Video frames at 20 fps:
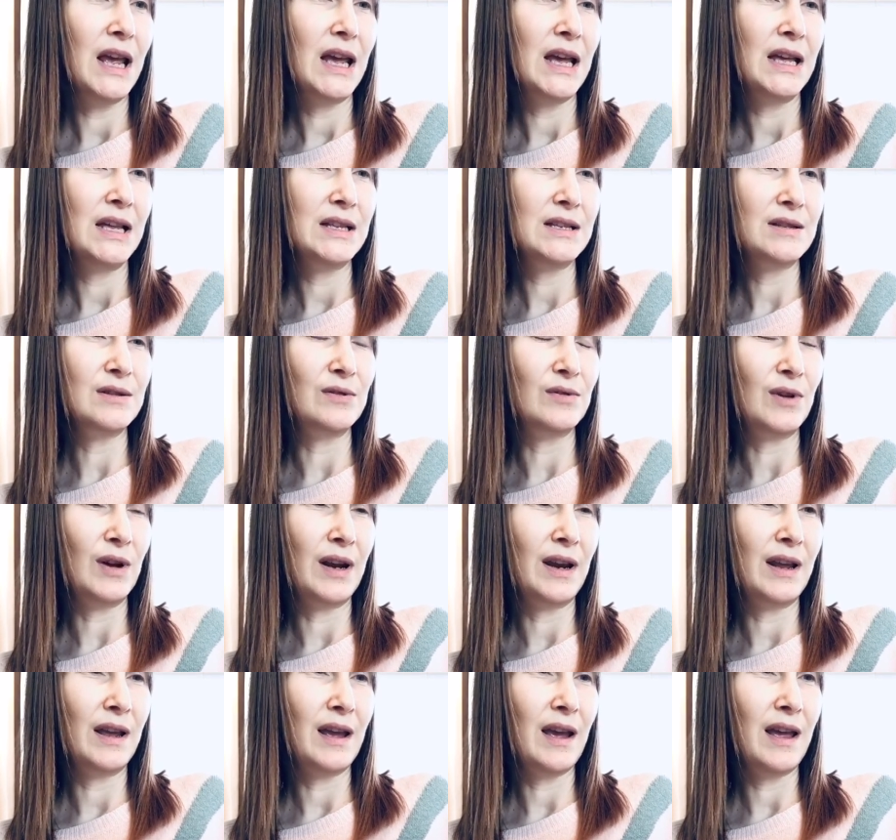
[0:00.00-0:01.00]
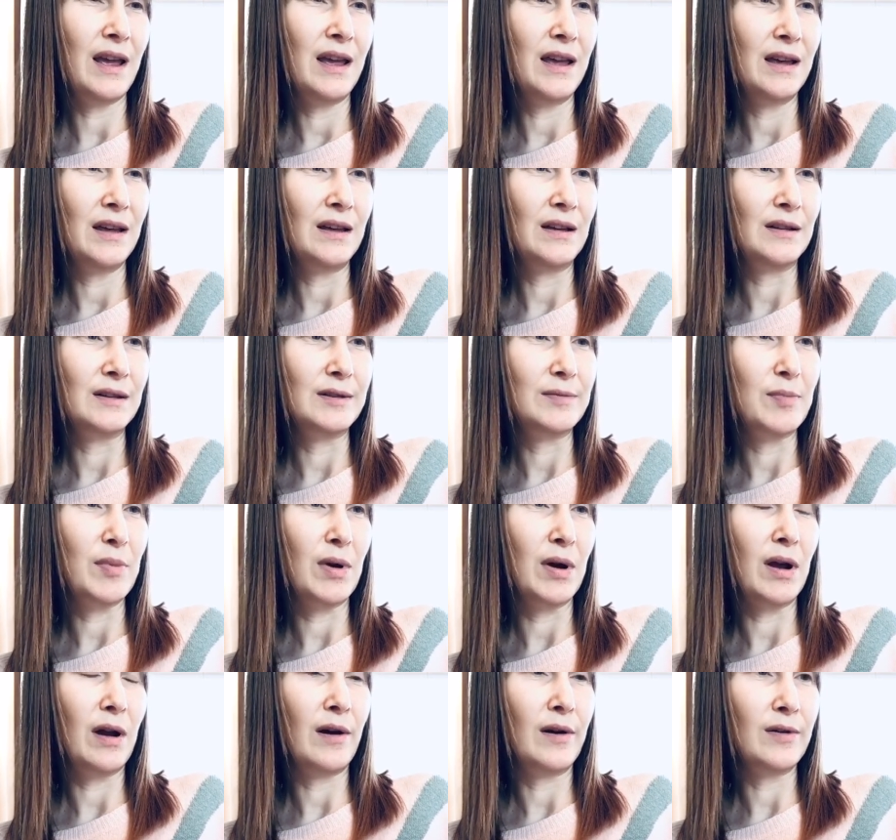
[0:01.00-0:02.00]
It's not going to get healed
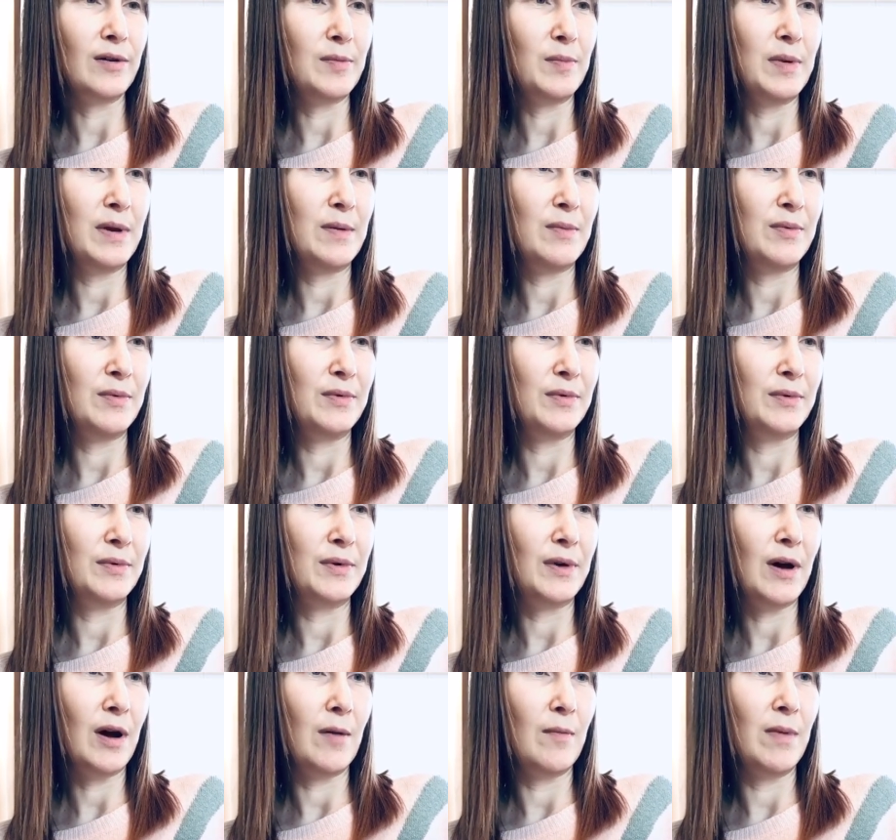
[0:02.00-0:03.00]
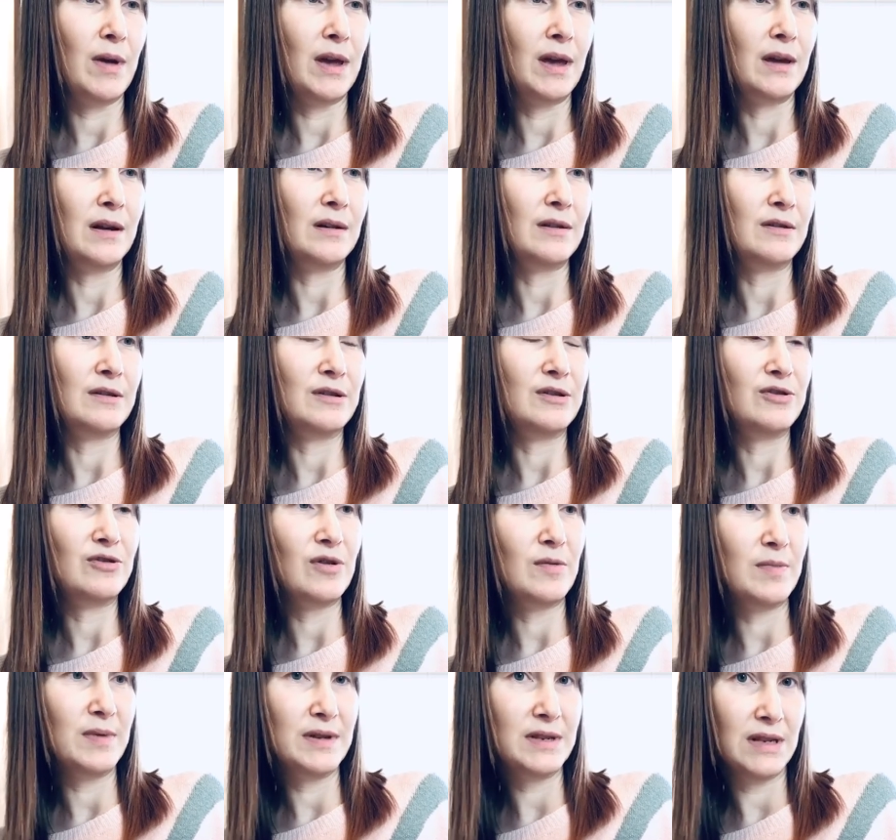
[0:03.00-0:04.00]
by other people coming and
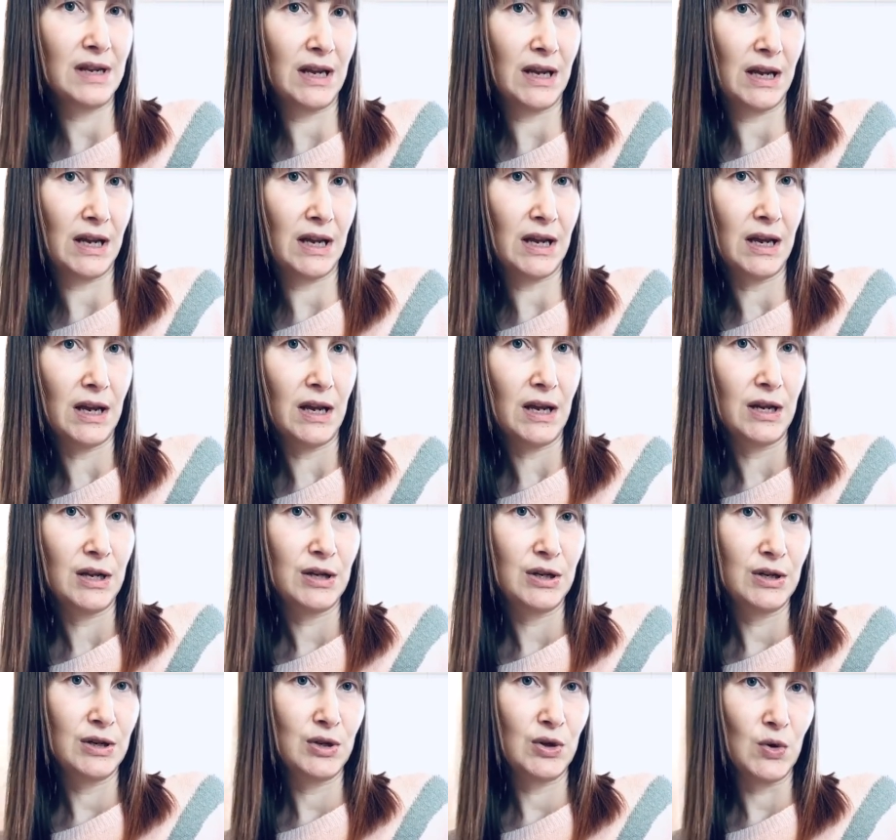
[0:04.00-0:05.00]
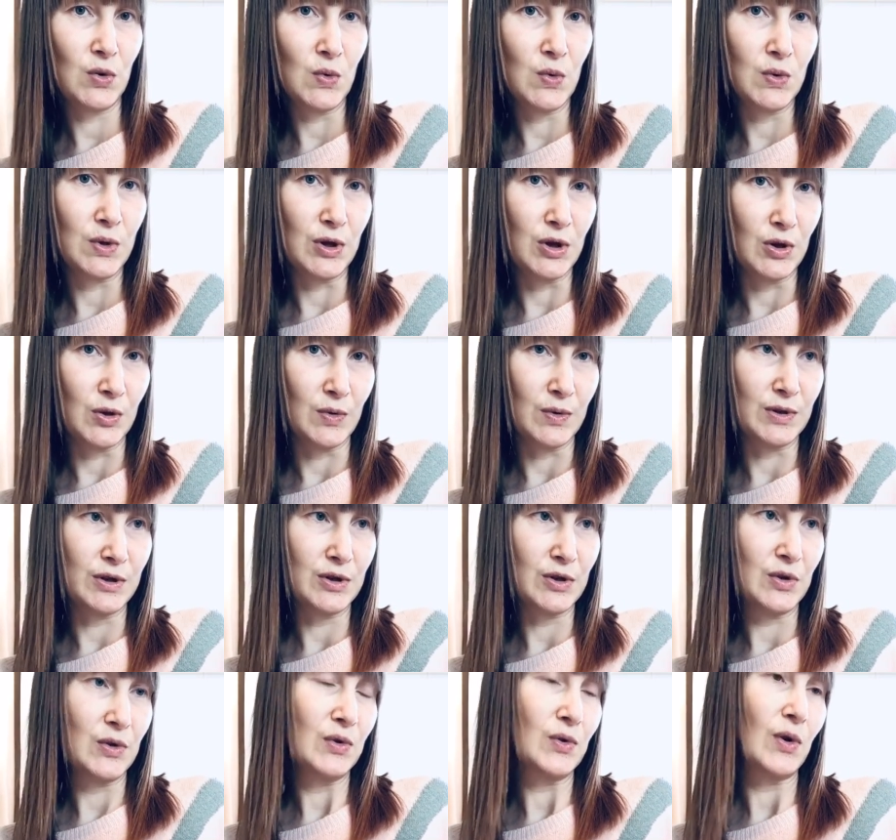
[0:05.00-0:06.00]
contributing to you and
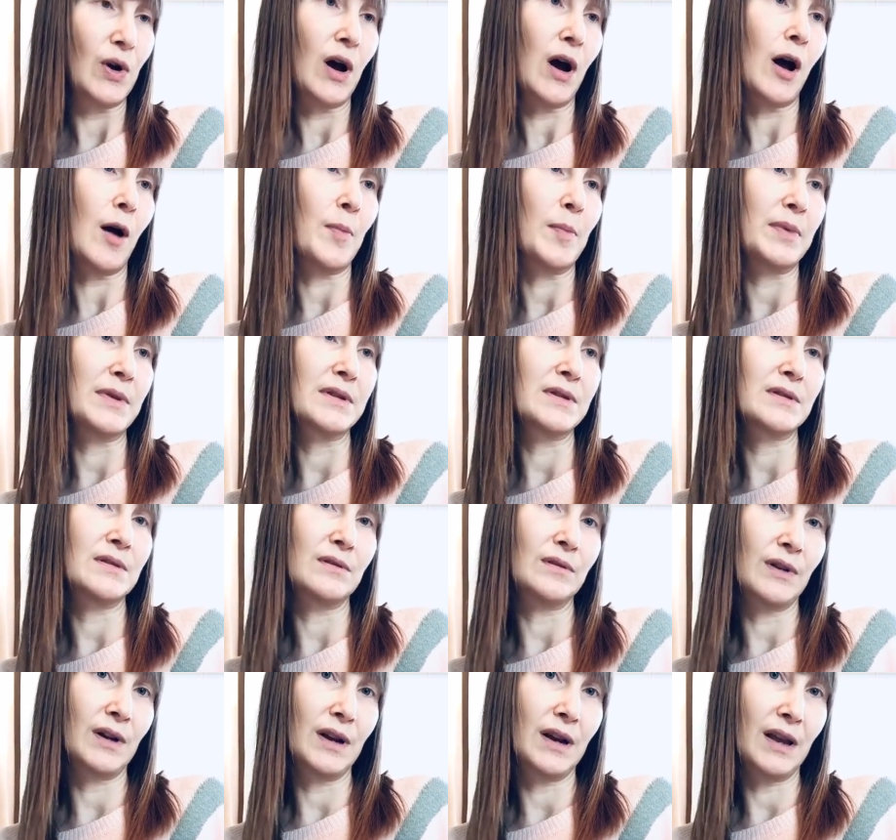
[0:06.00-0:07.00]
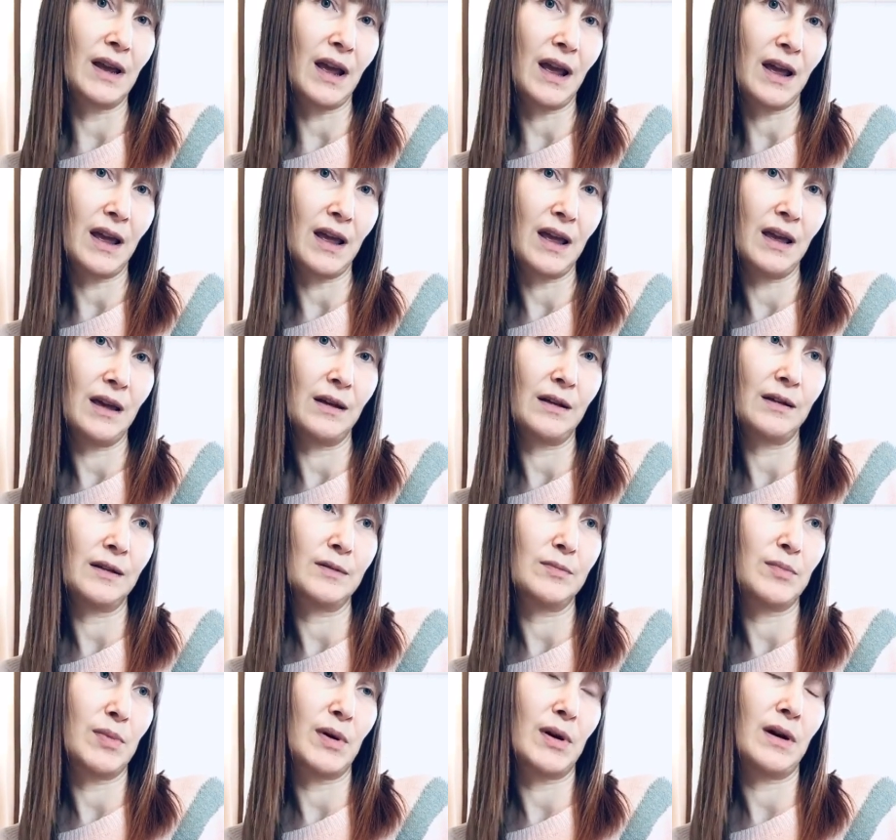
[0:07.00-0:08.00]
to your cup. It's not going to get healed
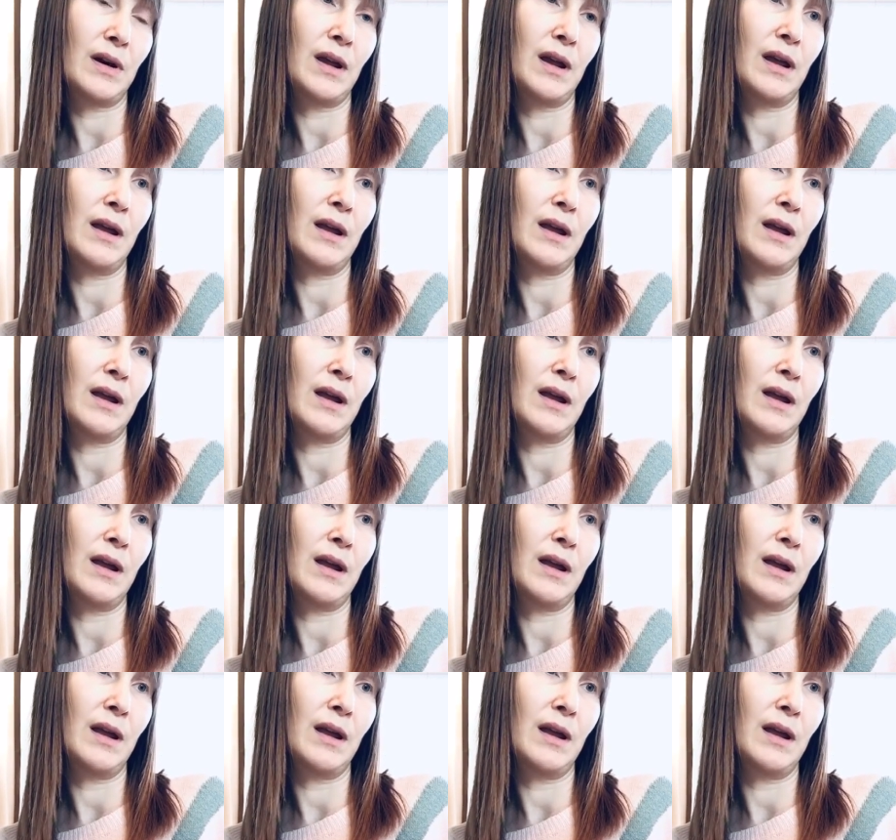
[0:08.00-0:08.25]
by